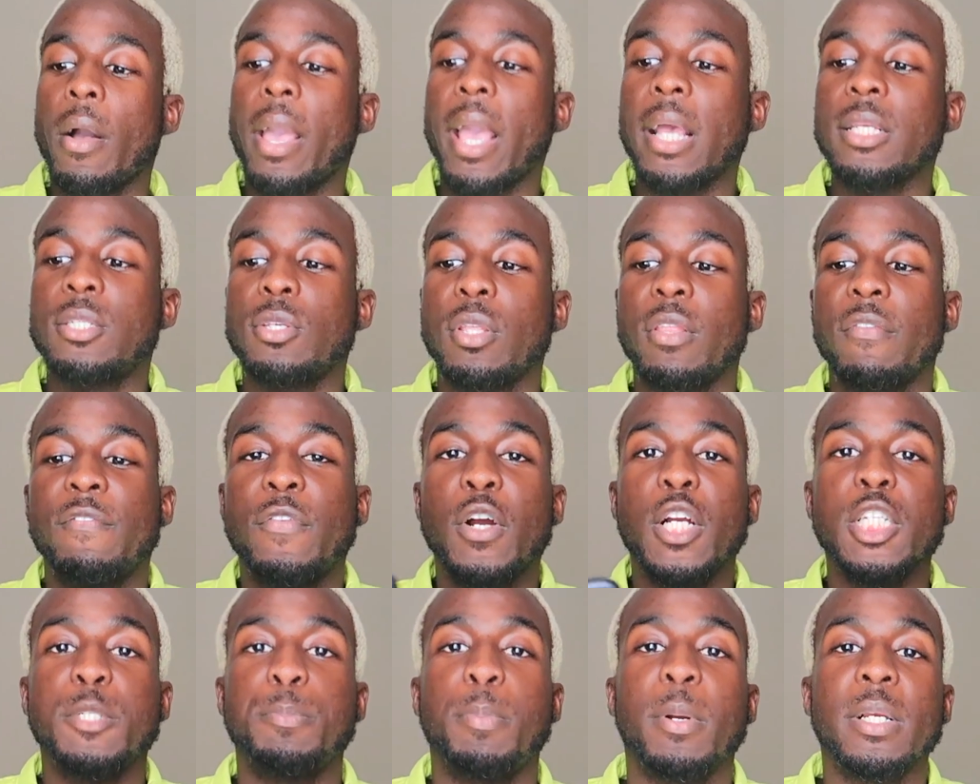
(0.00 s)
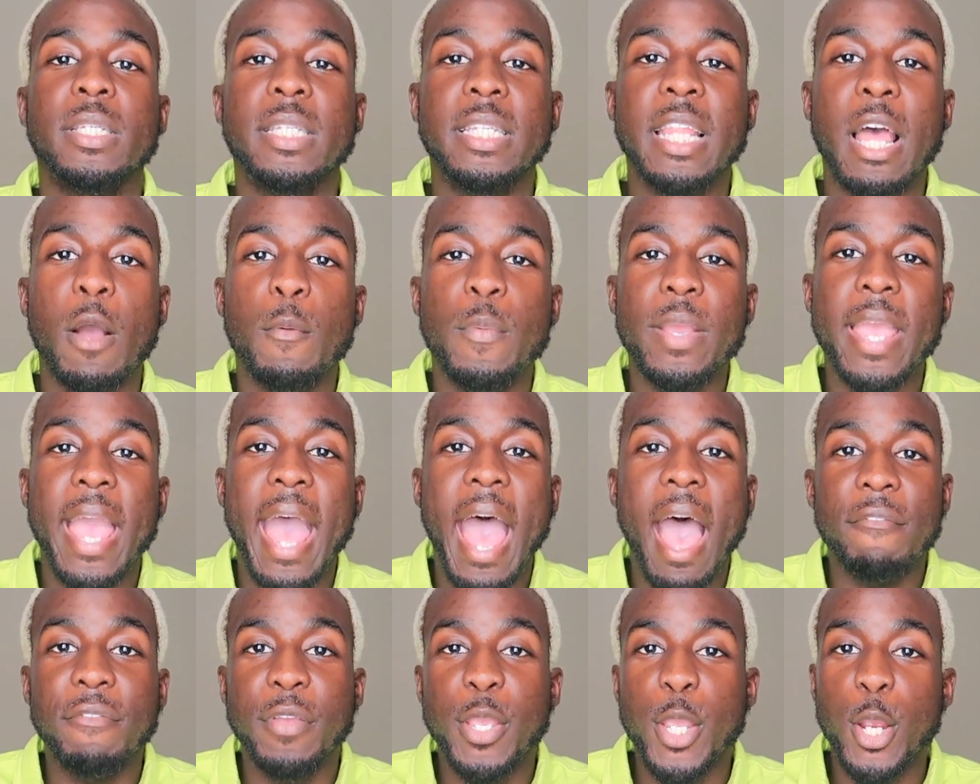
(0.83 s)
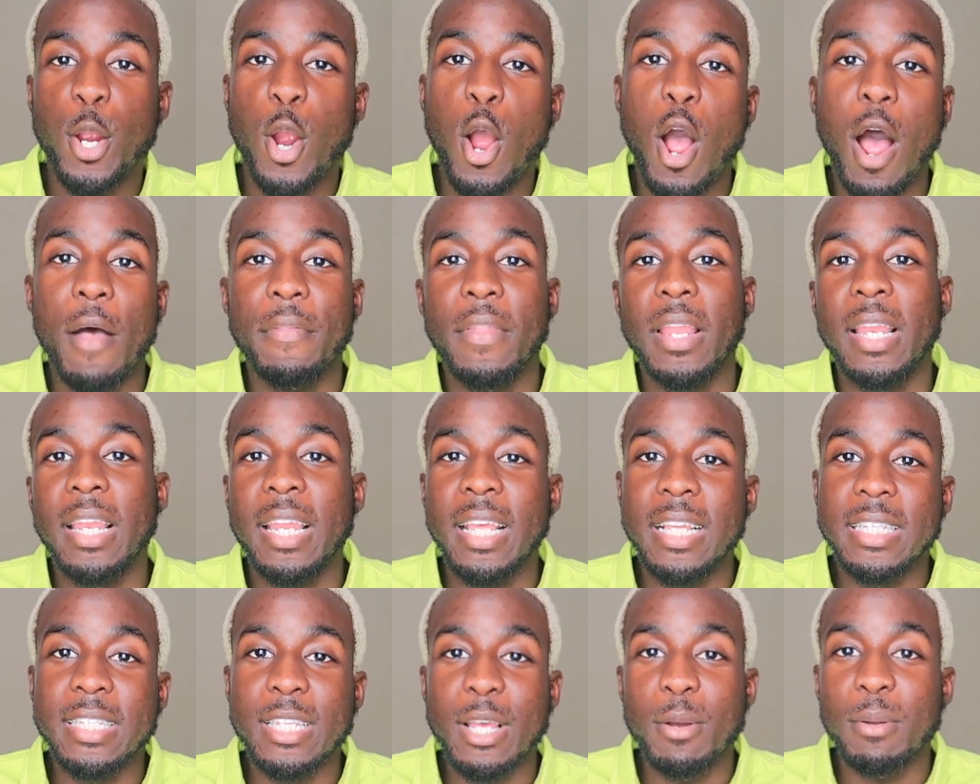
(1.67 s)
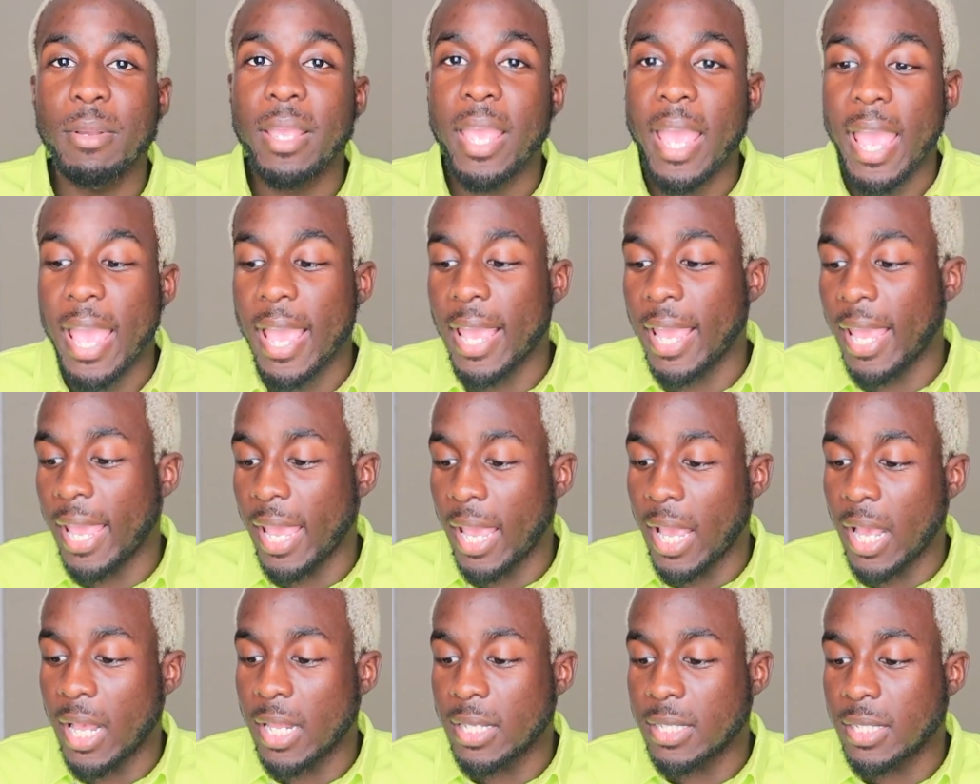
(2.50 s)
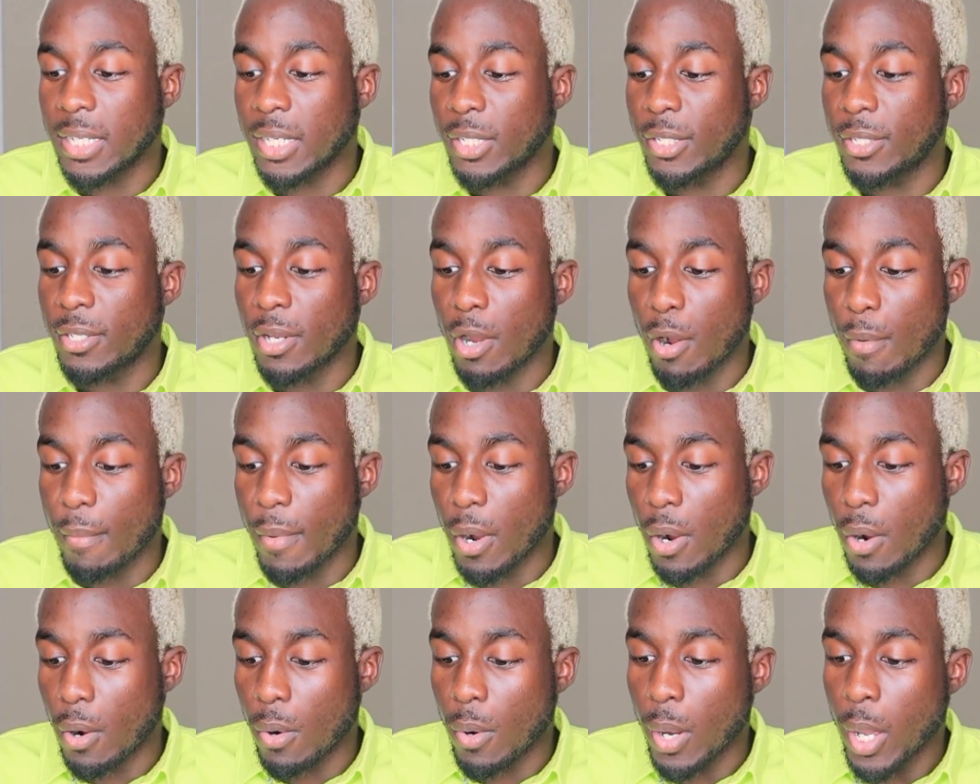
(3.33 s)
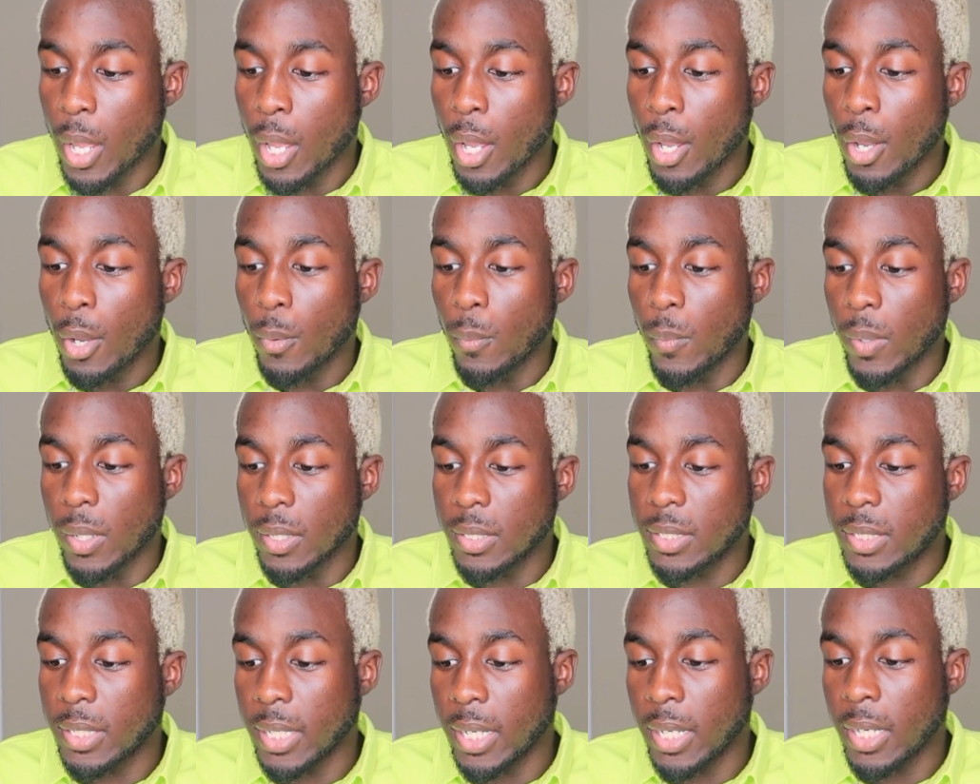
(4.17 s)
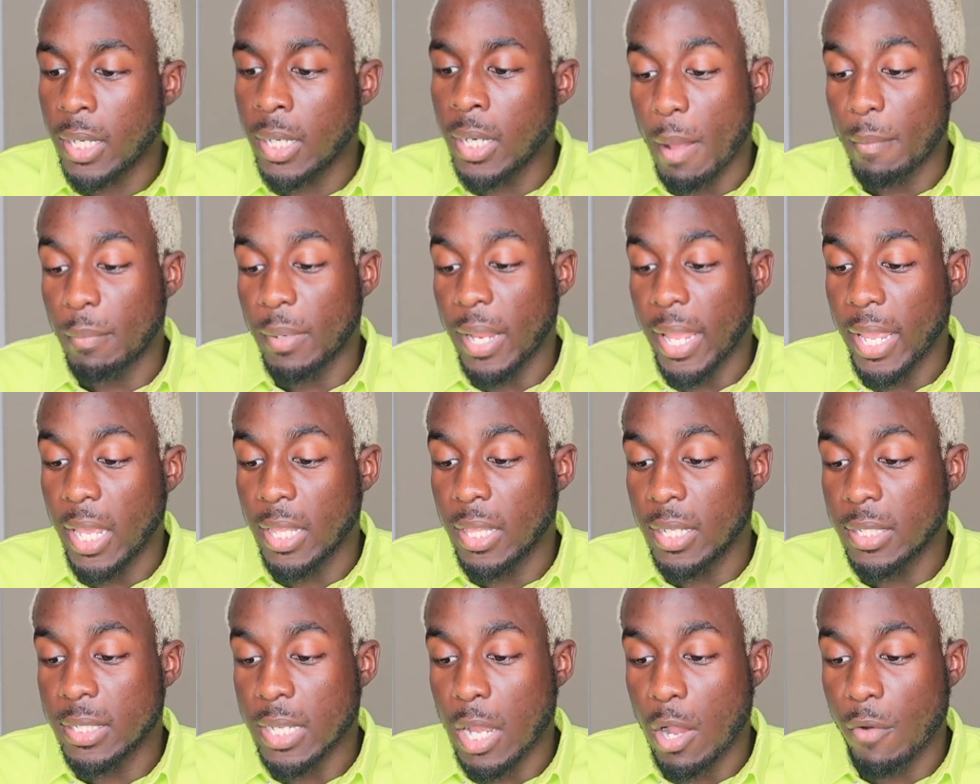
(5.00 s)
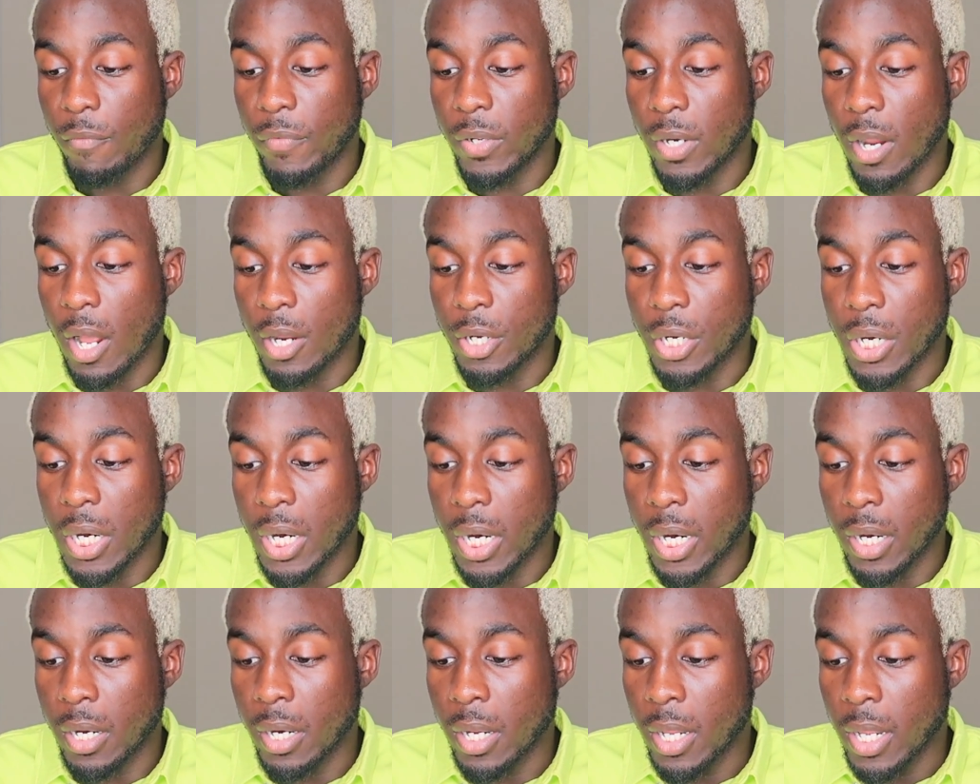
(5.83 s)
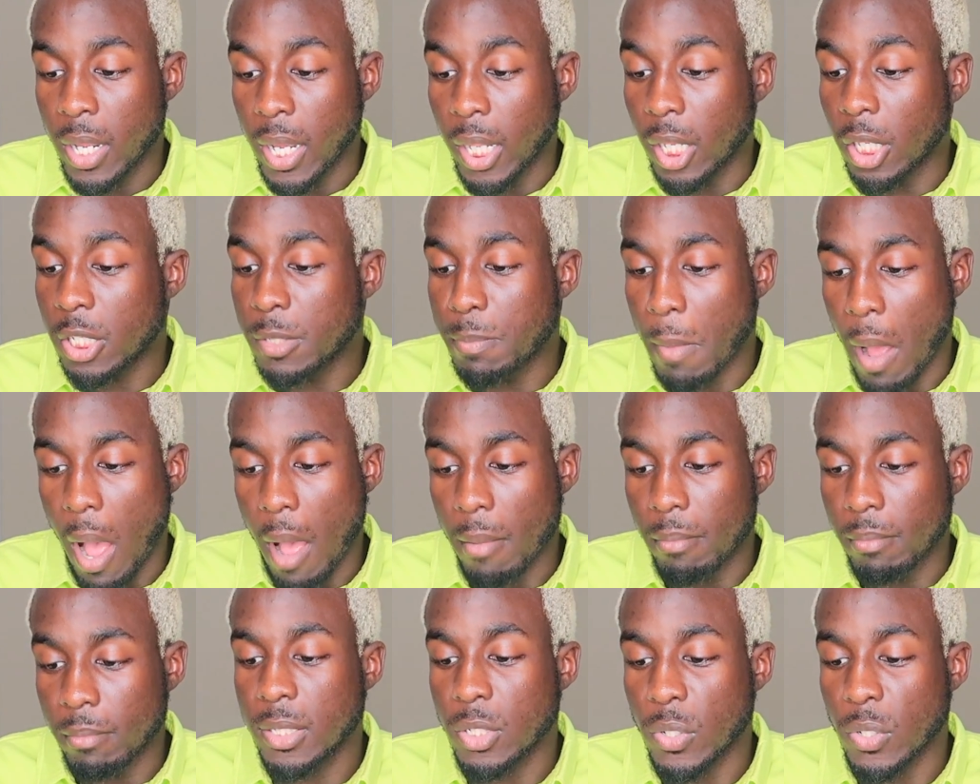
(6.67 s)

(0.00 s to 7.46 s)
Okay, so the first person that we have here on the list, okay, is Domo Wilson. I'm liking this outfit on her. It looks bomb.